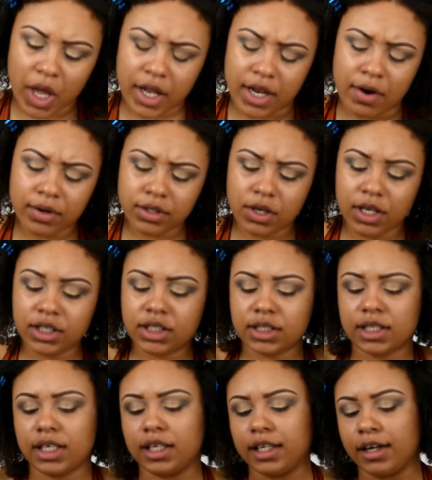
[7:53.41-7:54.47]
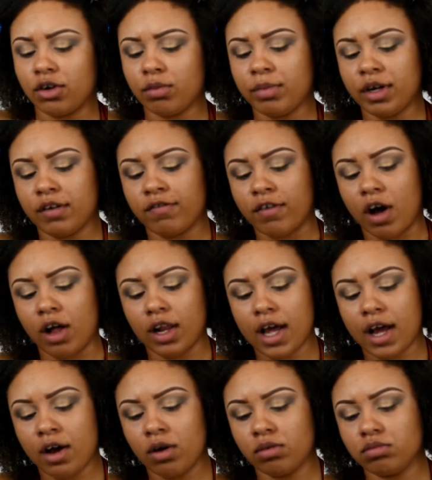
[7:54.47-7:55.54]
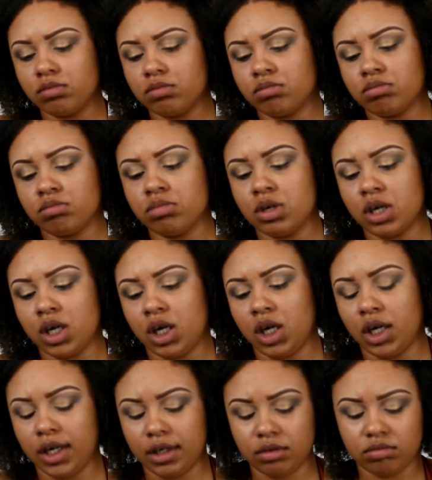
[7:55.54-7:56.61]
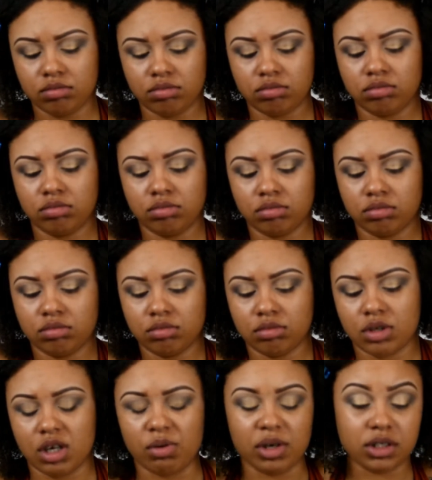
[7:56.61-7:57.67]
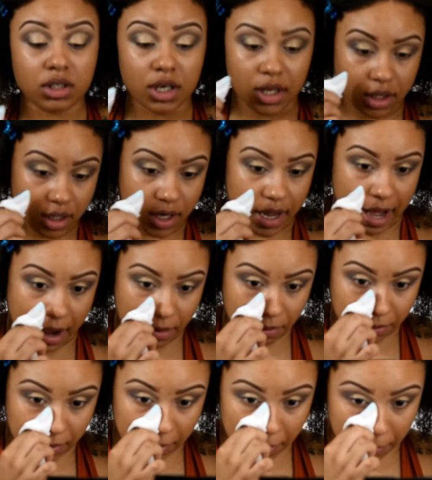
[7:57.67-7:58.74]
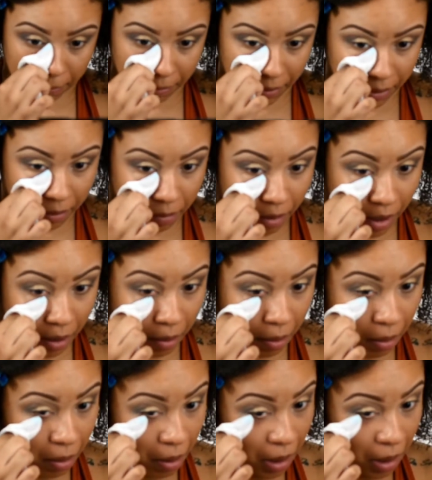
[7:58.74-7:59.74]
There was only just a little bit of fallout, but it wasn't nothing that I would really complain about.